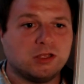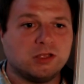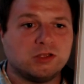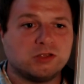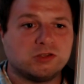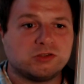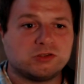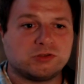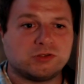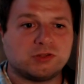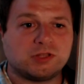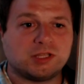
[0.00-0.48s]

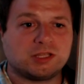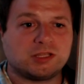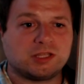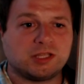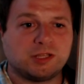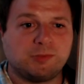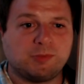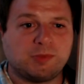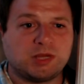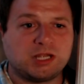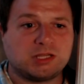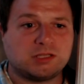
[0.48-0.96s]
so that they
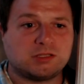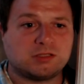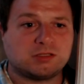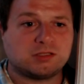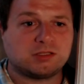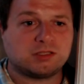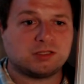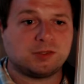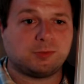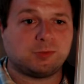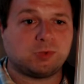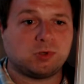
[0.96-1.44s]
might
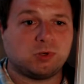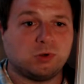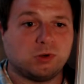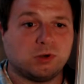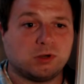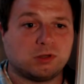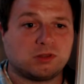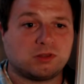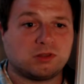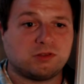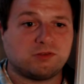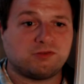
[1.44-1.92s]

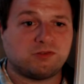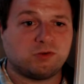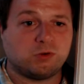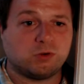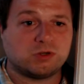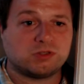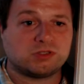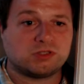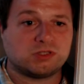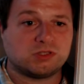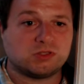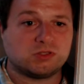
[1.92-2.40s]
support the
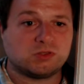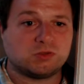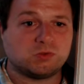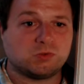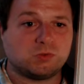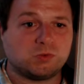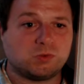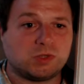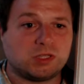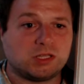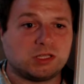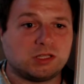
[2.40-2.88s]
forces
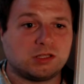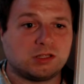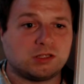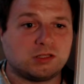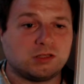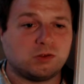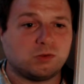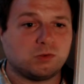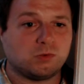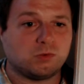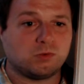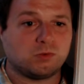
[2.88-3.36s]

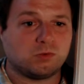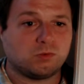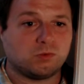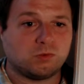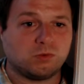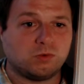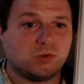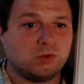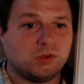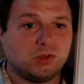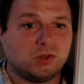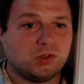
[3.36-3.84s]

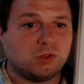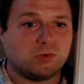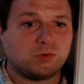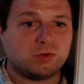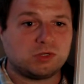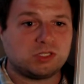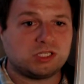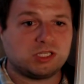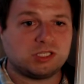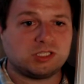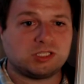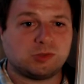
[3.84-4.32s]

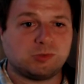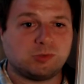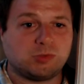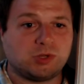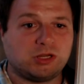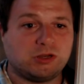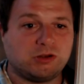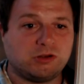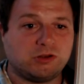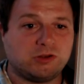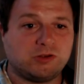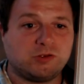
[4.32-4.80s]
which His
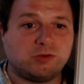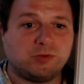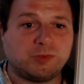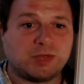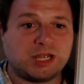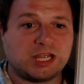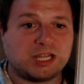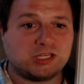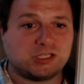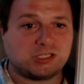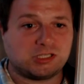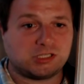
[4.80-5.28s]
Imperial
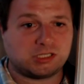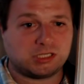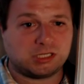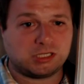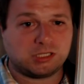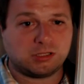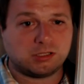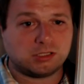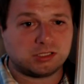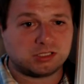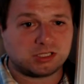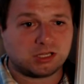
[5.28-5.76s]
Majesty
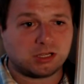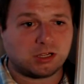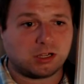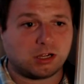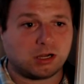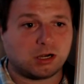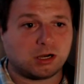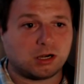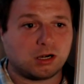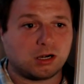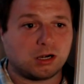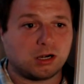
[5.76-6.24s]
the
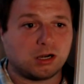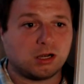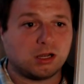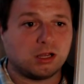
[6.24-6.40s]
Tsar